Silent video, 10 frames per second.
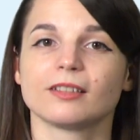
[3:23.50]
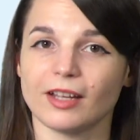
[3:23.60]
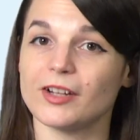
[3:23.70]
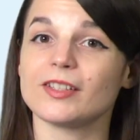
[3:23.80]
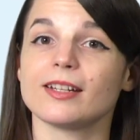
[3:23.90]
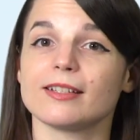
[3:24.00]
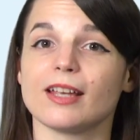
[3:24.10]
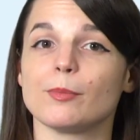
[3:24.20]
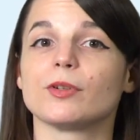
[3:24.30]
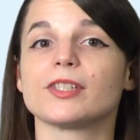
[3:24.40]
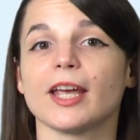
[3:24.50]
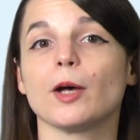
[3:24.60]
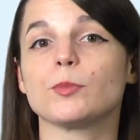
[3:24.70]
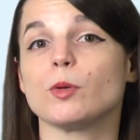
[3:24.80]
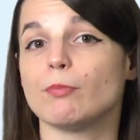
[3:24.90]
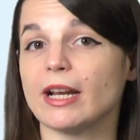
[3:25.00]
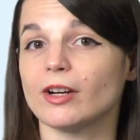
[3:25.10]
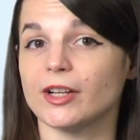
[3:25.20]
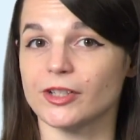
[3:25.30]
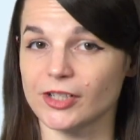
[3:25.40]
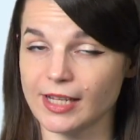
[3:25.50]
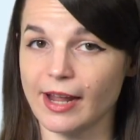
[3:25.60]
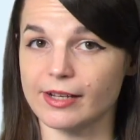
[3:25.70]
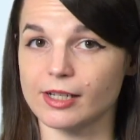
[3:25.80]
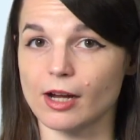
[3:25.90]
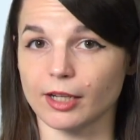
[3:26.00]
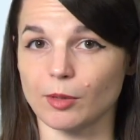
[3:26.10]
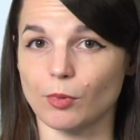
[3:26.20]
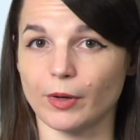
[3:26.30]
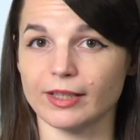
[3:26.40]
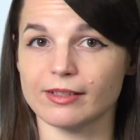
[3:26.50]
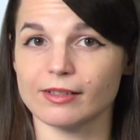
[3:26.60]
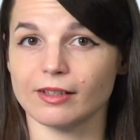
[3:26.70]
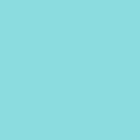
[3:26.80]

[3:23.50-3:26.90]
Here's an example to help you better understand talking points.